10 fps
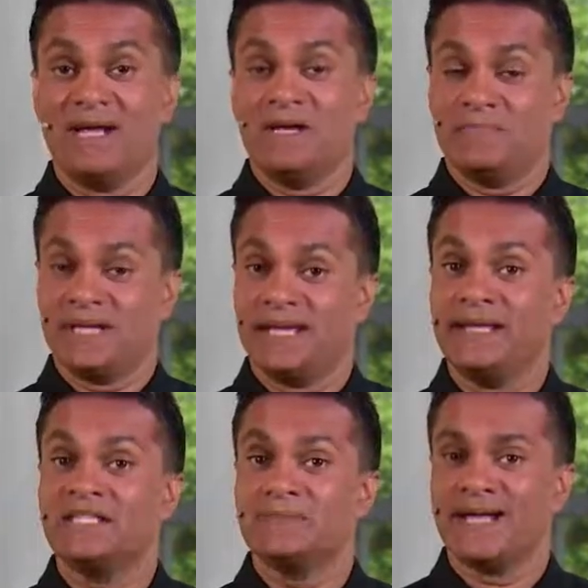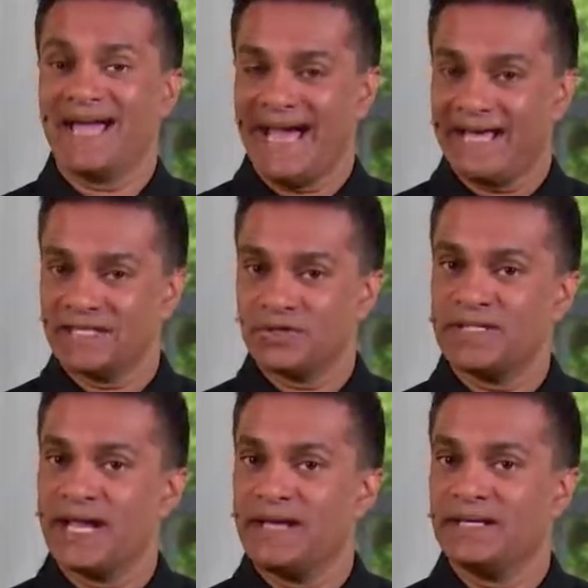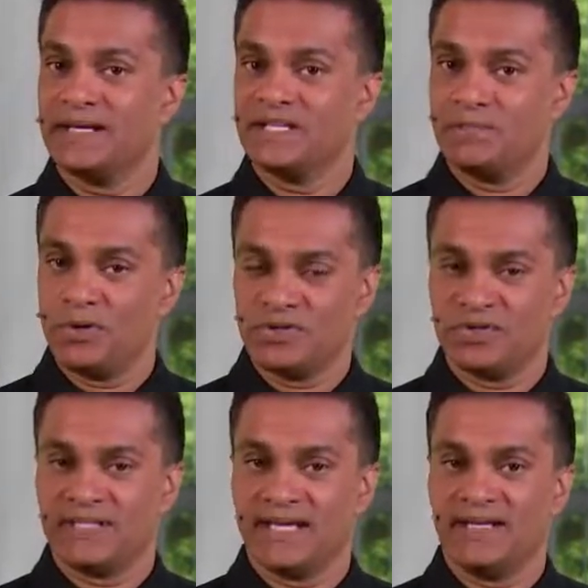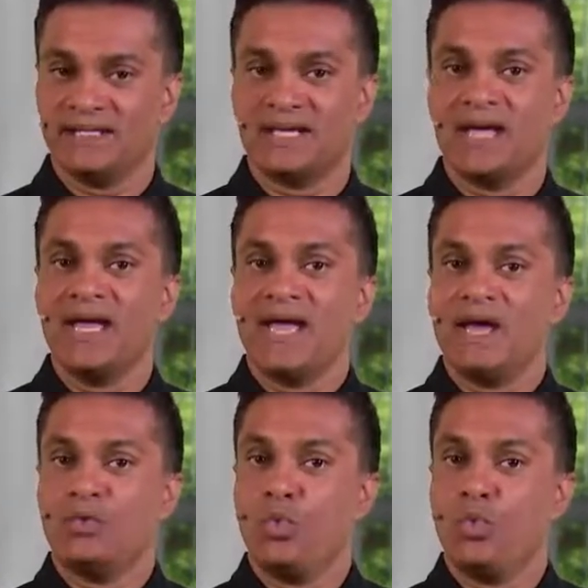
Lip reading: begins by ascertaining exposure status and